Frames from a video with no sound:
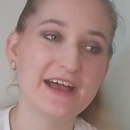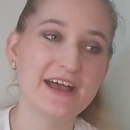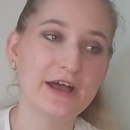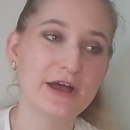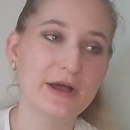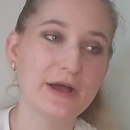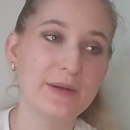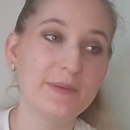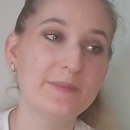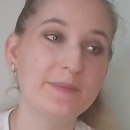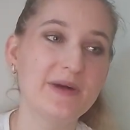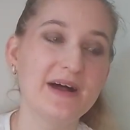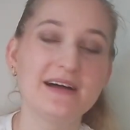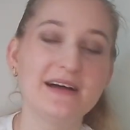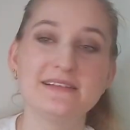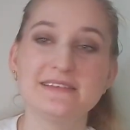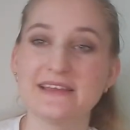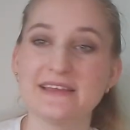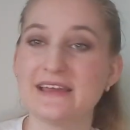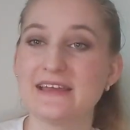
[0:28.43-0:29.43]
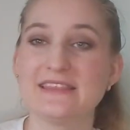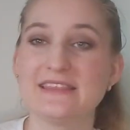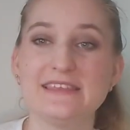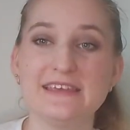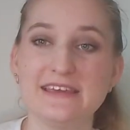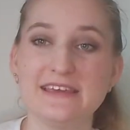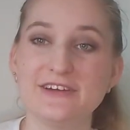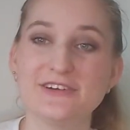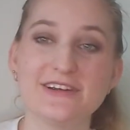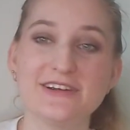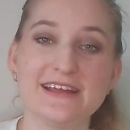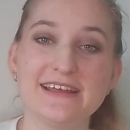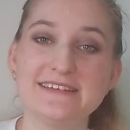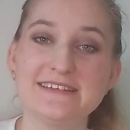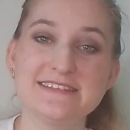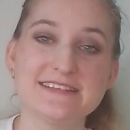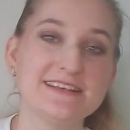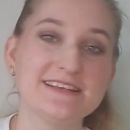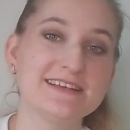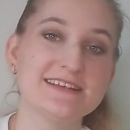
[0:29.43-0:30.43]
I'll link the
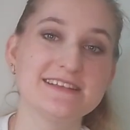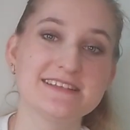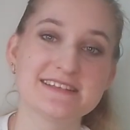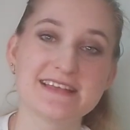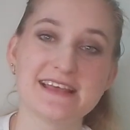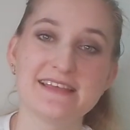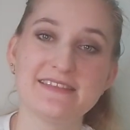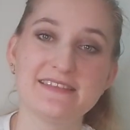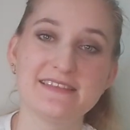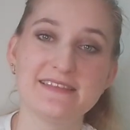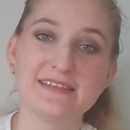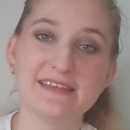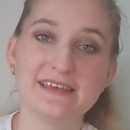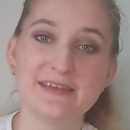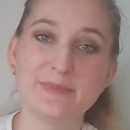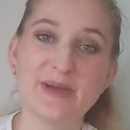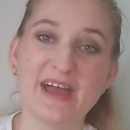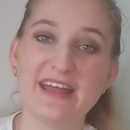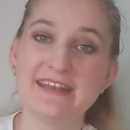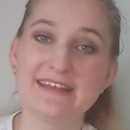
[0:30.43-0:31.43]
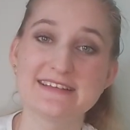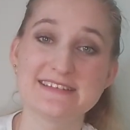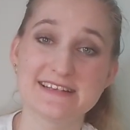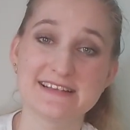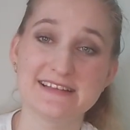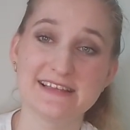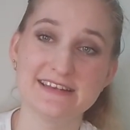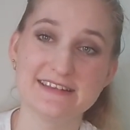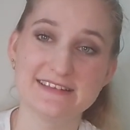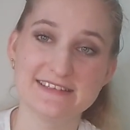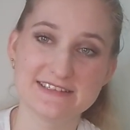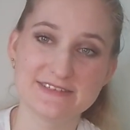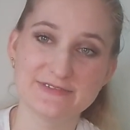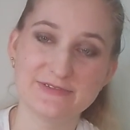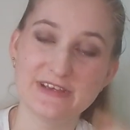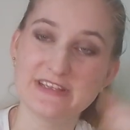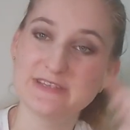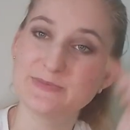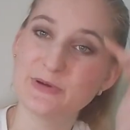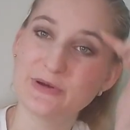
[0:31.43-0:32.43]
creators and the Pantastic Ladies
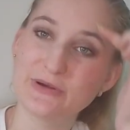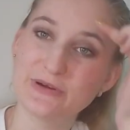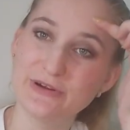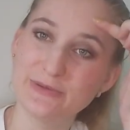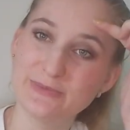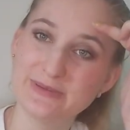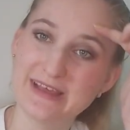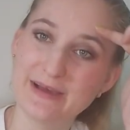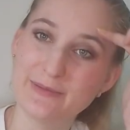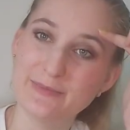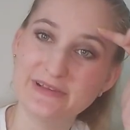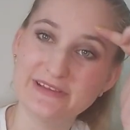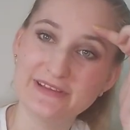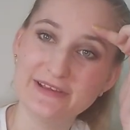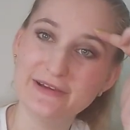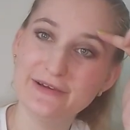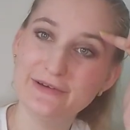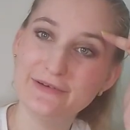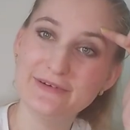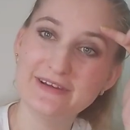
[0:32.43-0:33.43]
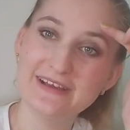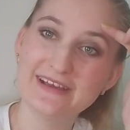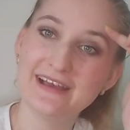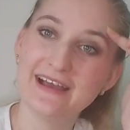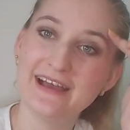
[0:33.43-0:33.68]
Facebook group down below.